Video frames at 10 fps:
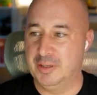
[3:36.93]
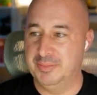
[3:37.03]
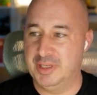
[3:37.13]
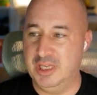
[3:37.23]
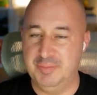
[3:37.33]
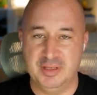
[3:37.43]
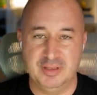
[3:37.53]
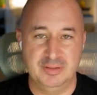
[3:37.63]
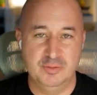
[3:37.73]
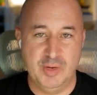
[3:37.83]

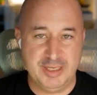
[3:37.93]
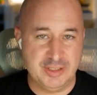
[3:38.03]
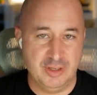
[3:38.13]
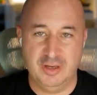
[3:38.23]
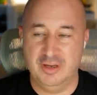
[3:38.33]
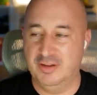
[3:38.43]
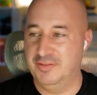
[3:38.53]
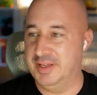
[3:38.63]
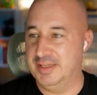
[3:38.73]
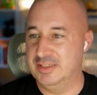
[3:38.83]
keeping weight off
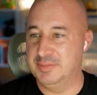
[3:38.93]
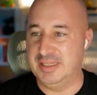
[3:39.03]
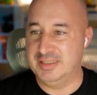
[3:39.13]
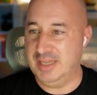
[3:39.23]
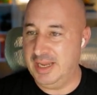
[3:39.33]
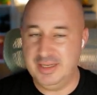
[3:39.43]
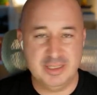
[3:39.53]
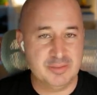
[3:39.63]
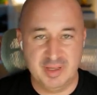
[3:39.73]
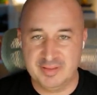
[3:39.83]
and maintaining
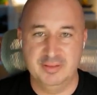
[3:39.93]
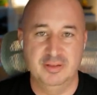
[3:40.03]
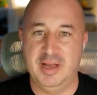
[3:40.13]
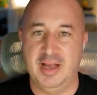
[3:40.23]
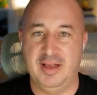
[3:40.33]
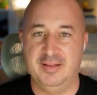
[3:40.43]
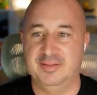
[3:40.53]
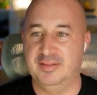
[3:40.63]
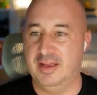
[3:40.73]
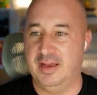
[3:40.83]
muscle
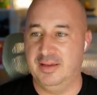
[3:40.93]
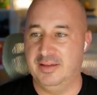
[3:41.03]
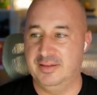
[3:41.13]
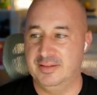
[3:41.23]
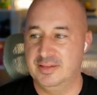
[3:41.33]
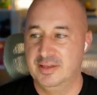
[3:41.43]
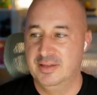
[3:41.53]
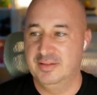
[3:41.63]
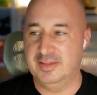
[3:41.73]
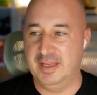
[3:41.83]
mass and
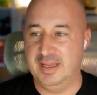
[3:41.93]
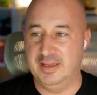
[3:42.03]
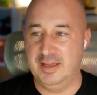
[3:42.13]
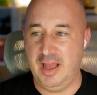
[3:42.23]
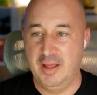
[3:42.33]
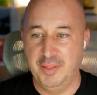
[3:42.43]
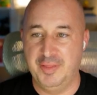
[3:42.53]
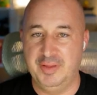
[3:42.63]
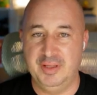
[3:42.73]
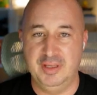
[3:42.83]
staying
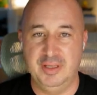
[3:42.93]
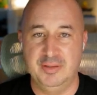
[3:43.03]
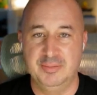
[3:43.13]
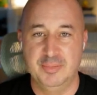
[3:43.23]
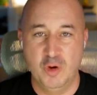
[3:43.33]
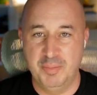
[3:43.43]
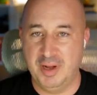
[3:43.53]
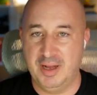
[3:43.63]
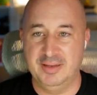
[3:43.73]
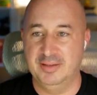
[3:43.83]
healthy,
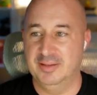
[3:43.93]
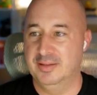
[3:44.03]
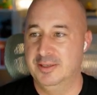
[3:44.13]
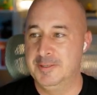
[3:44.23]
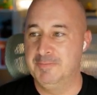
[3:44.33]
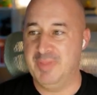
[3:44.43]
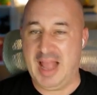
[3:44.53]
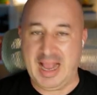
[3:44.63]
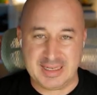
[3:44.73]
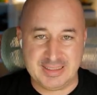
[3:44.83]
mobile,
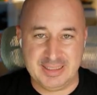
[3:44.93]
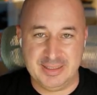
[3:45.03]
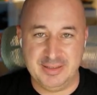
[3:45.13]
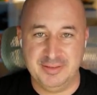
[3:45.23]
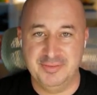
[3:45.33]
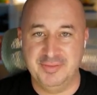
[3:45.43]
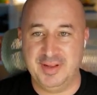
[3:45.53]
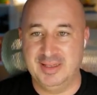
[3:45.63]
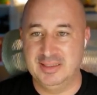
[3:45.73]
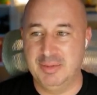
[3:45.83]
active,
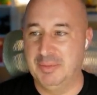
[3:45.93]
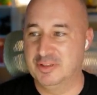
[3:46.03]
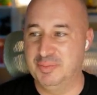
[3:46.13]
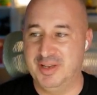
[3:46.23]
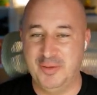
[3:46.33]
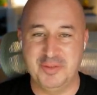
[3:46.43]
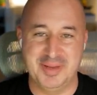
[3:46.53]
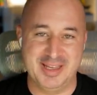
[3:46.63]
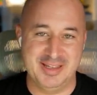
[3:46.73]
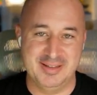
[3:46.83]
and to be able to play with my
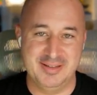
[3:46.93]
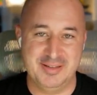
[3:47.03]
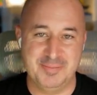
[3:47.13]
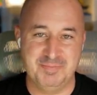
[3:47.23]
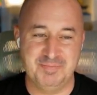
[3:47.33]
kids.